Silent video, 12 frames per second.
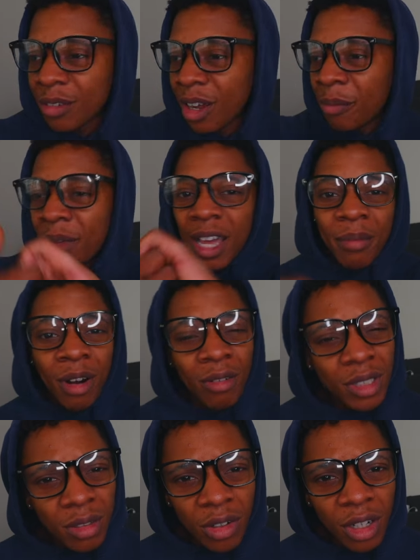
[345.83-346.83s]
I'm back, bro.
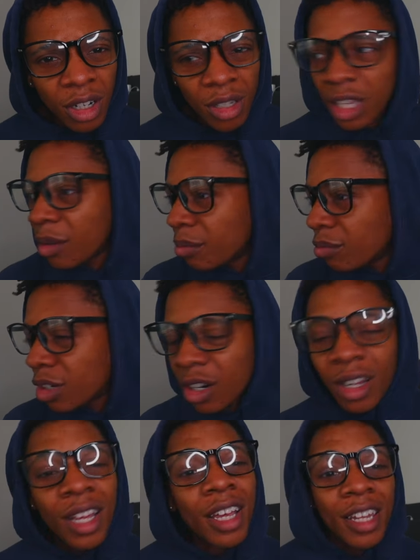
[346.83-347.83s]
What's going on? Like, I'm,
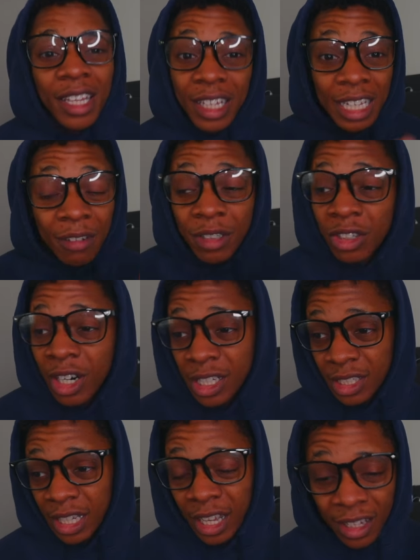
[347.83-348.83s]
bro. Like, it was
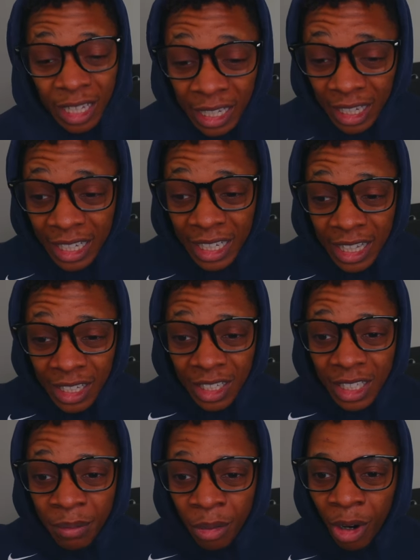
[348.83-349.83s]
crazy. Like, I, it, it
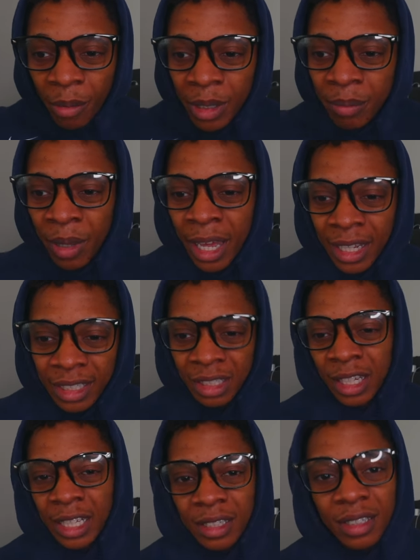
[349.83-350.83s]
literally brought me back
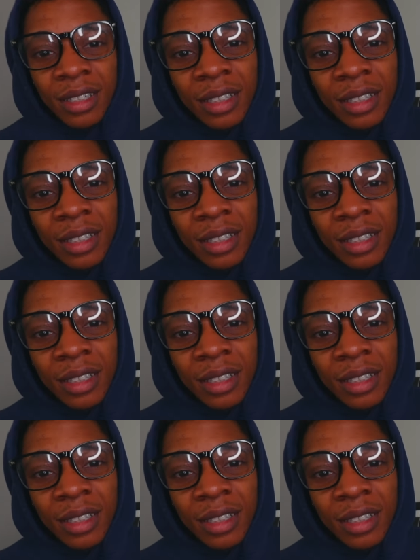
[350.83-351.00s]
to, like,